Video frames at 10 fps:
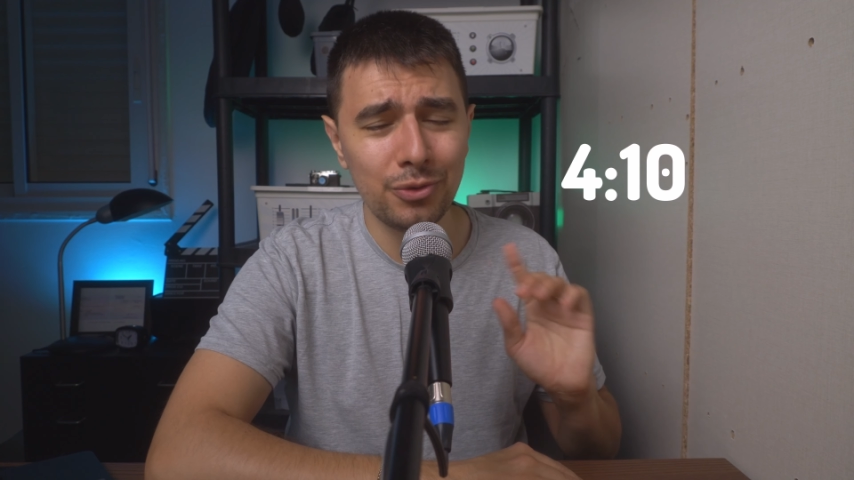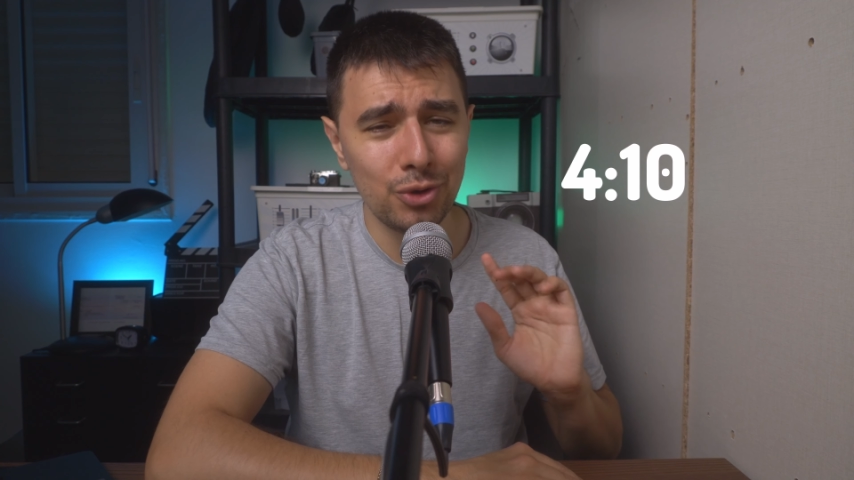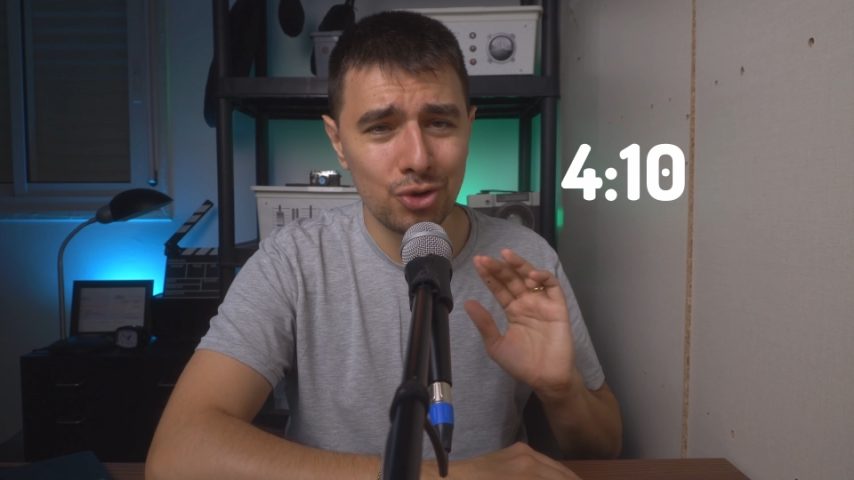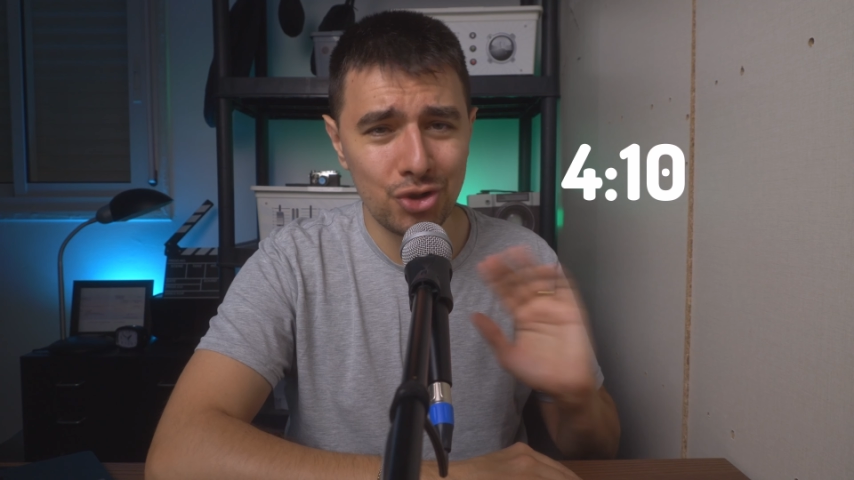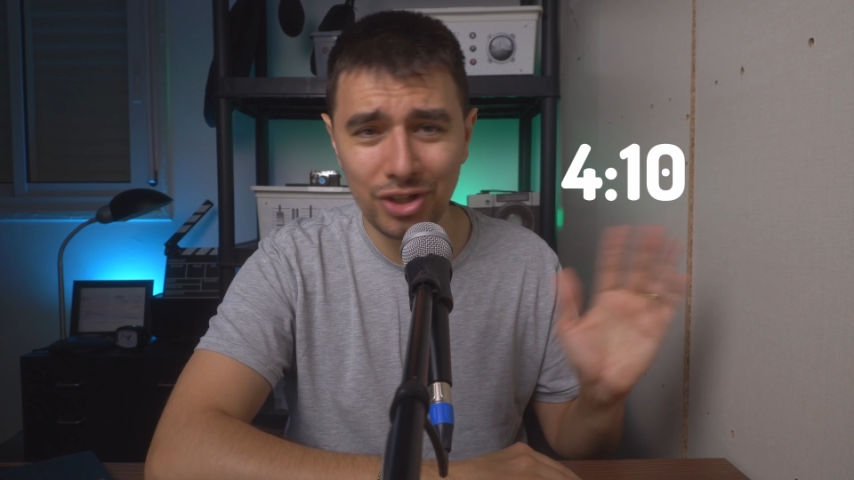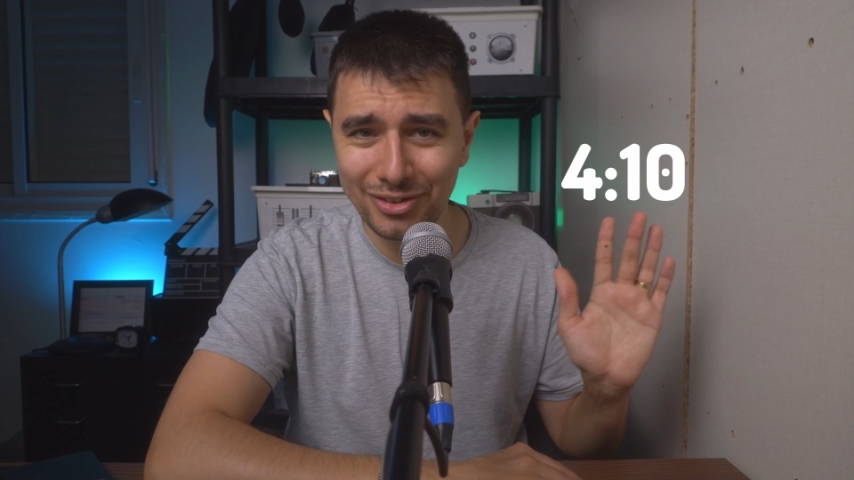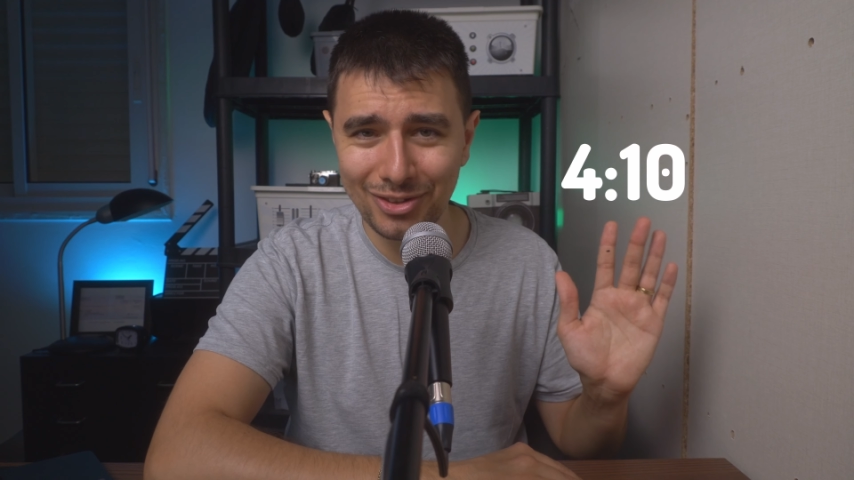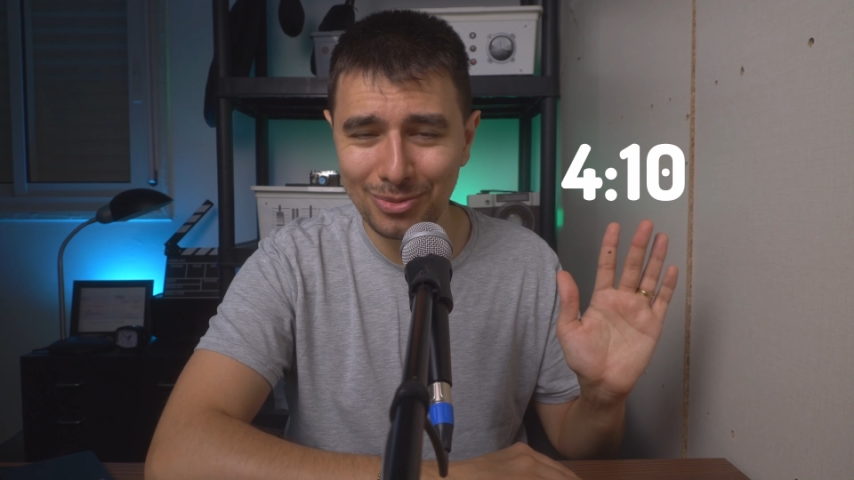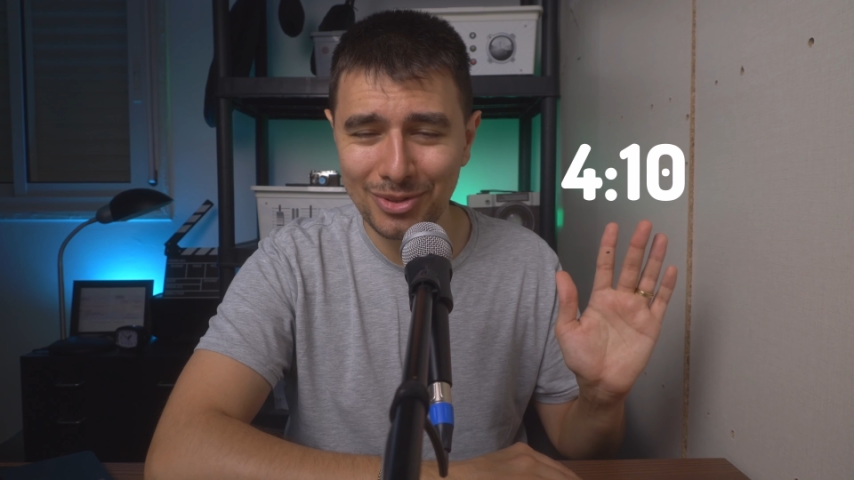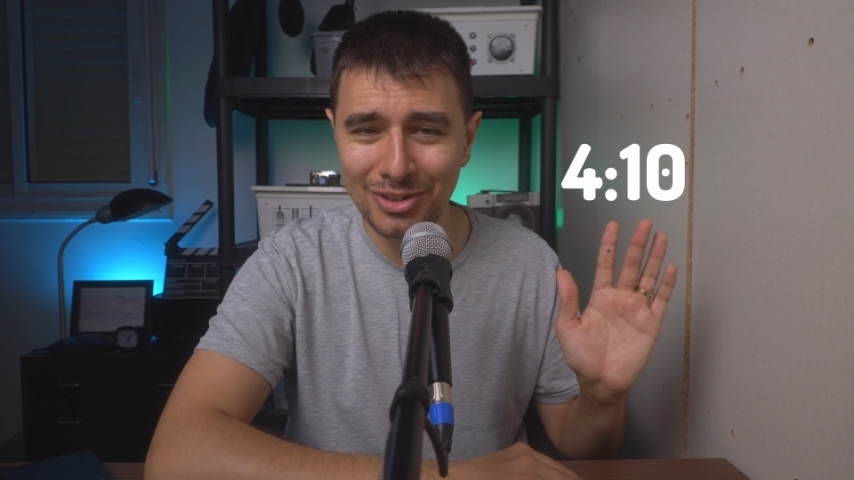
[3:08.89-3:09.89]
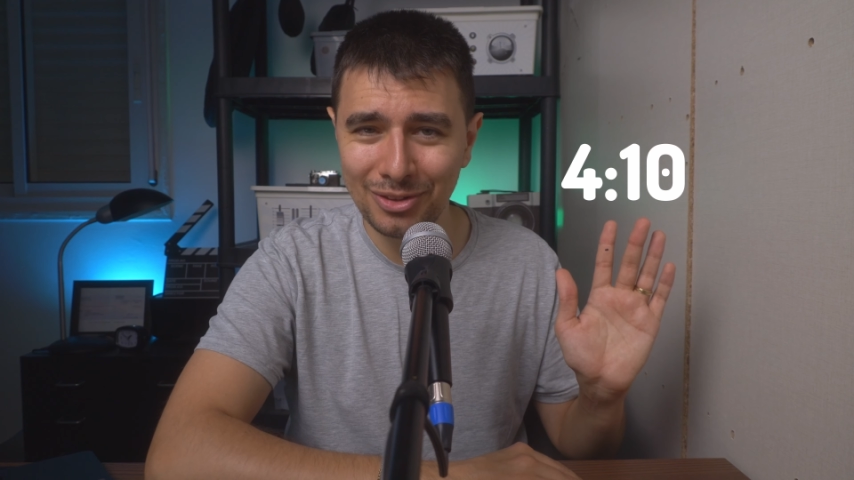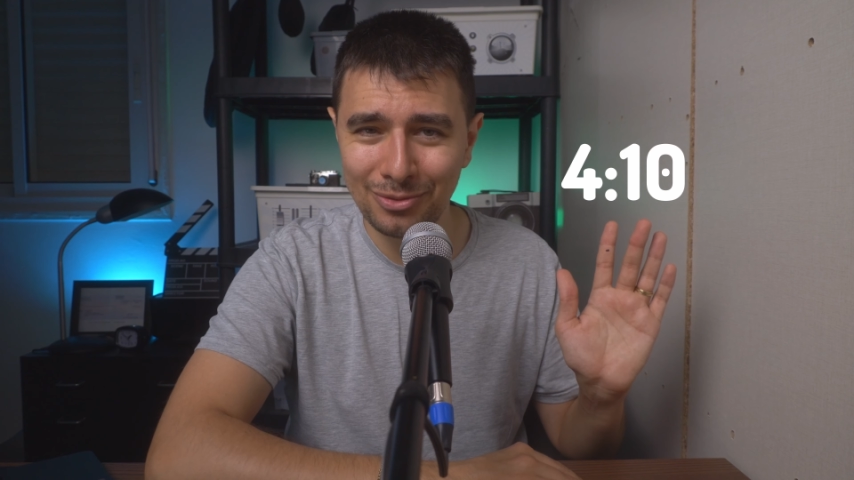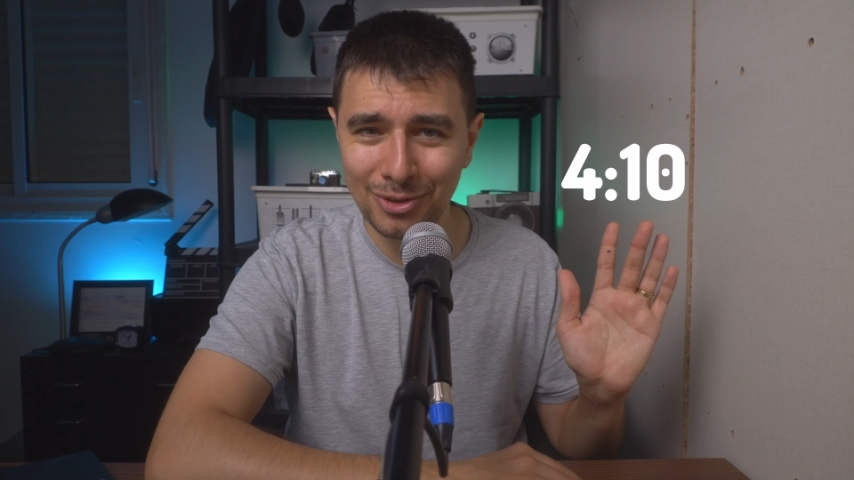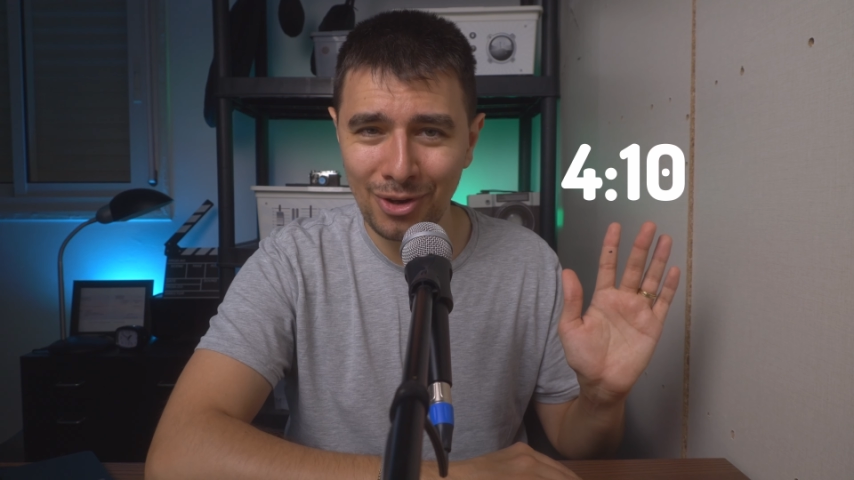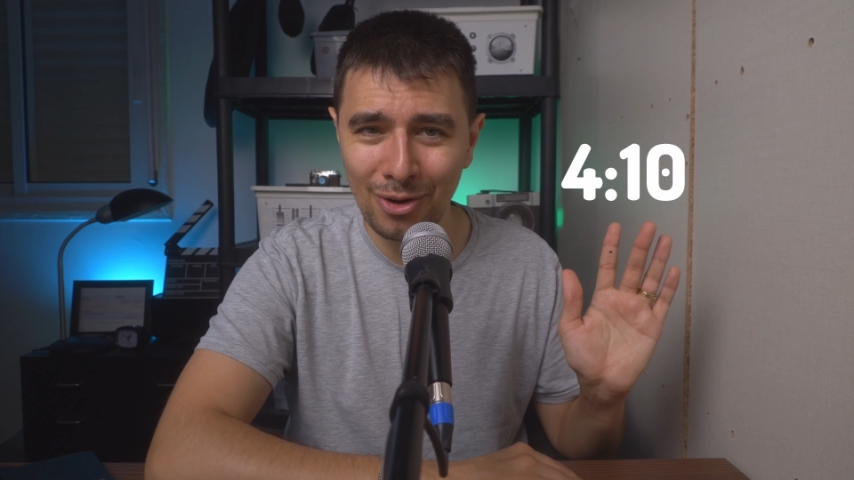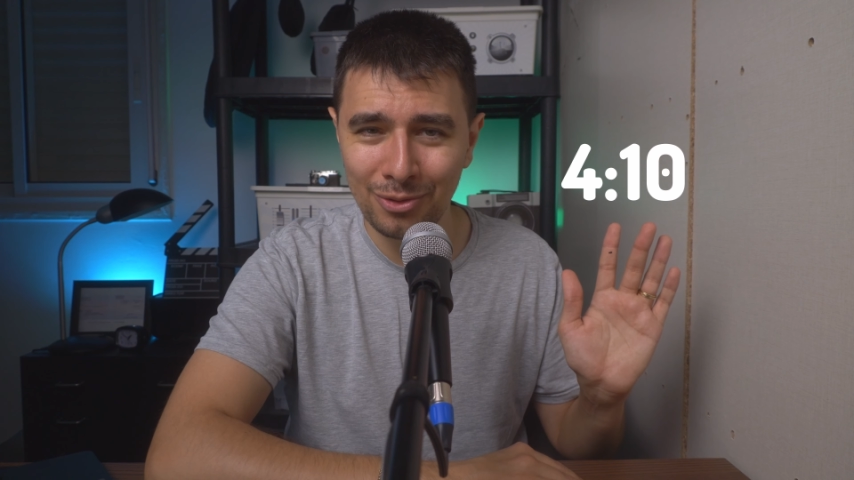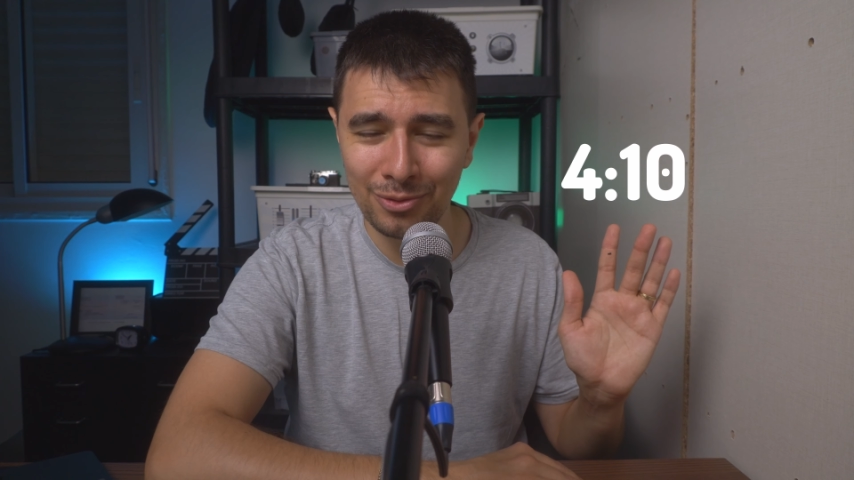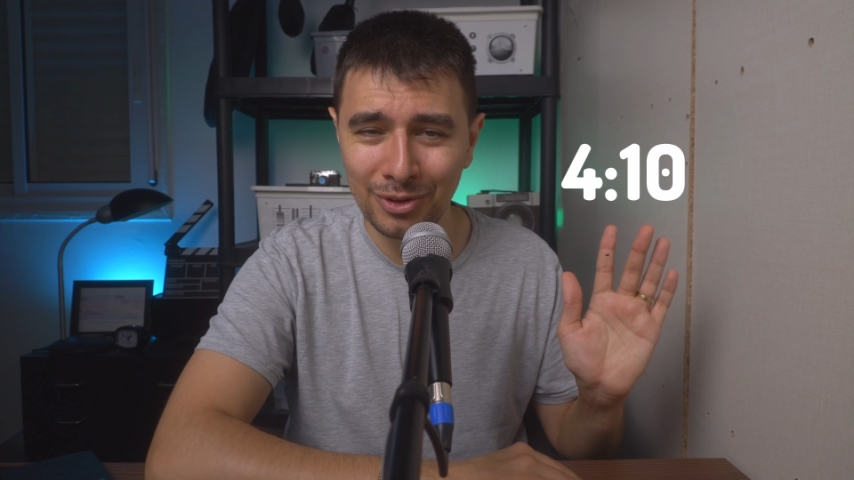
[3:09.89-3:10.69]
you're just interested in photography.